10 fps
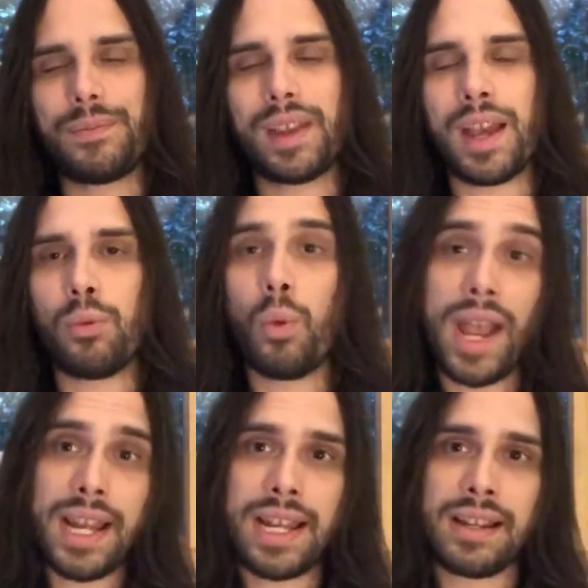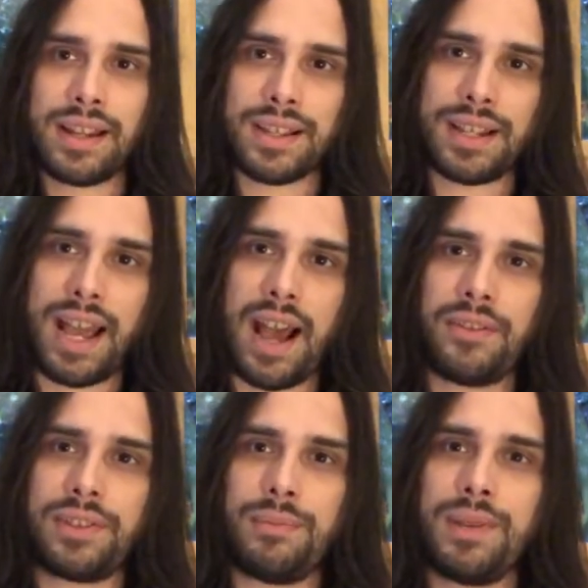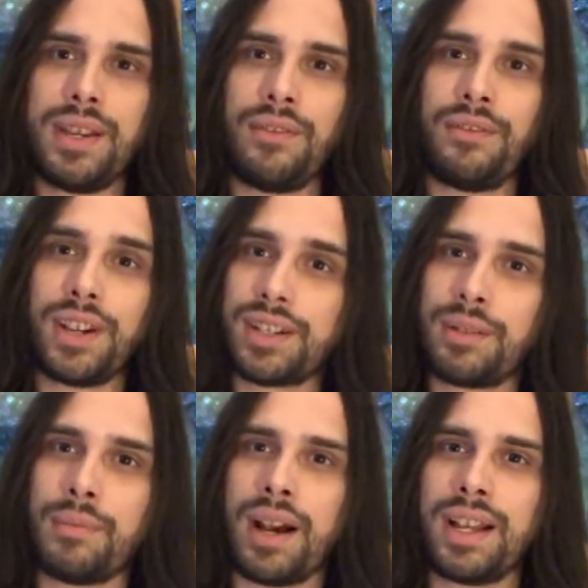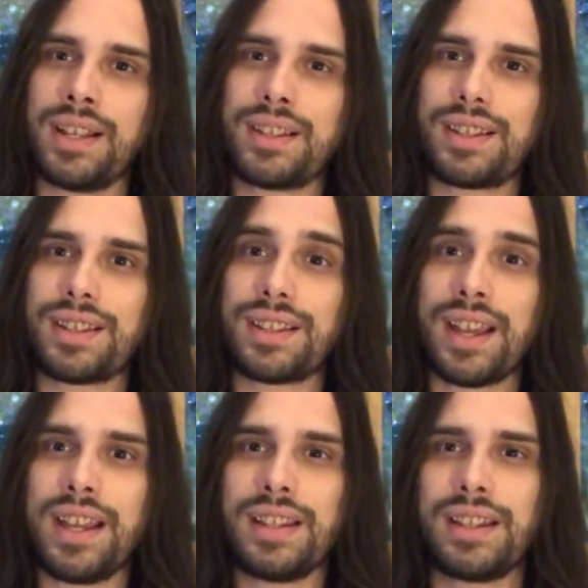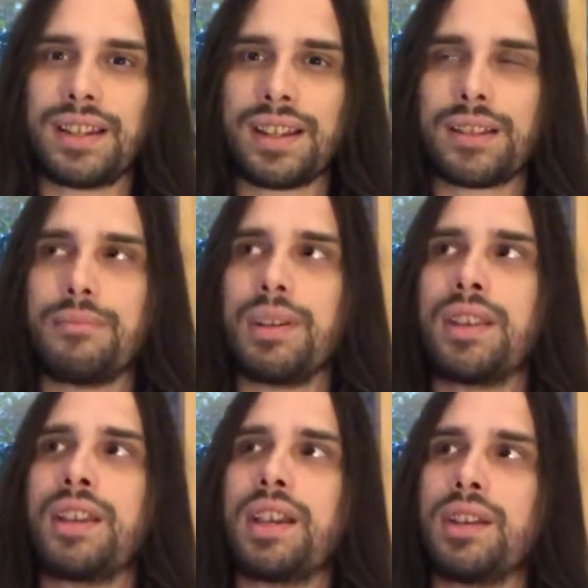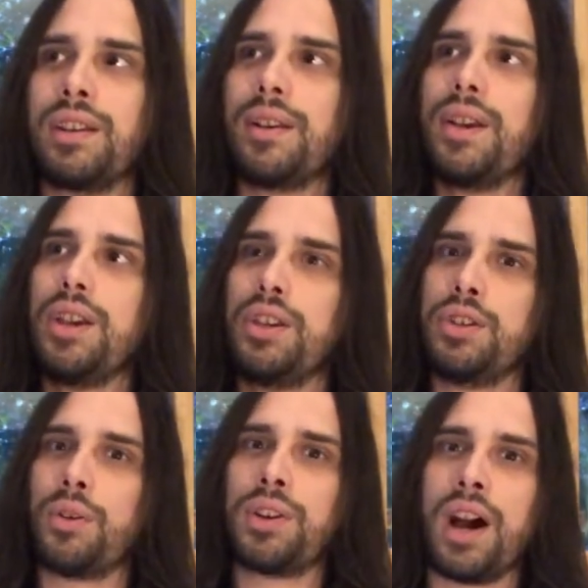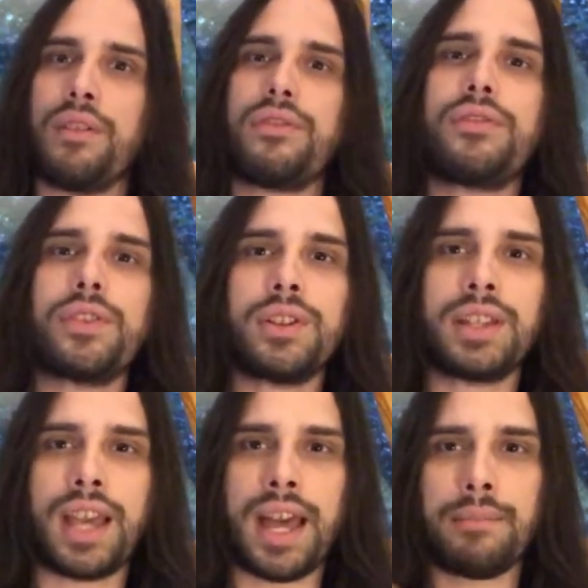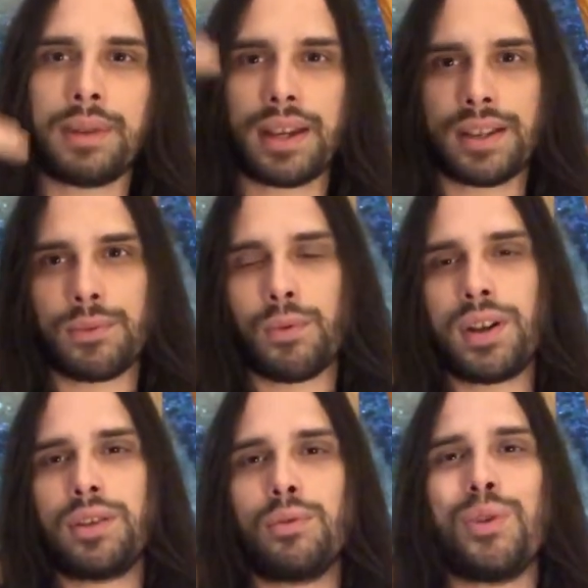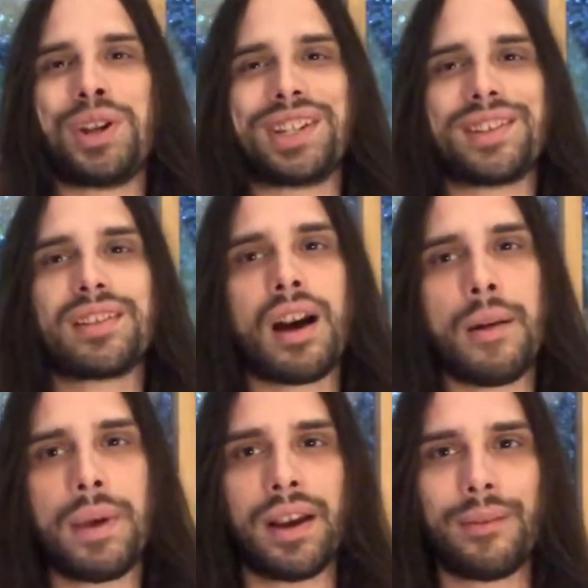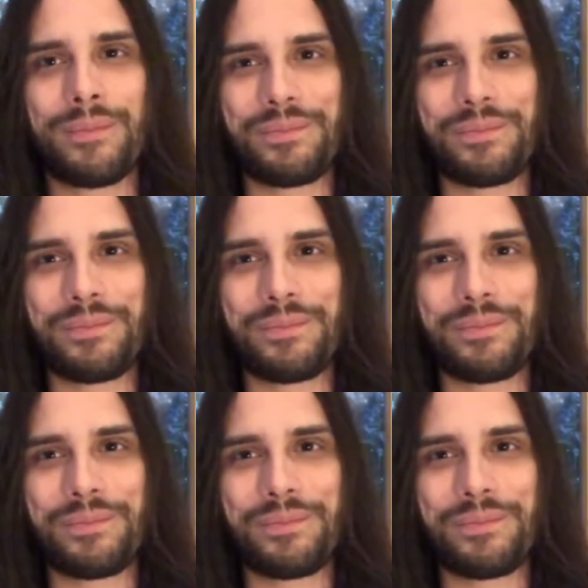And waiting doesn't have to be a victimized state. It doesn't mean that you're not full yet because what you want is coming.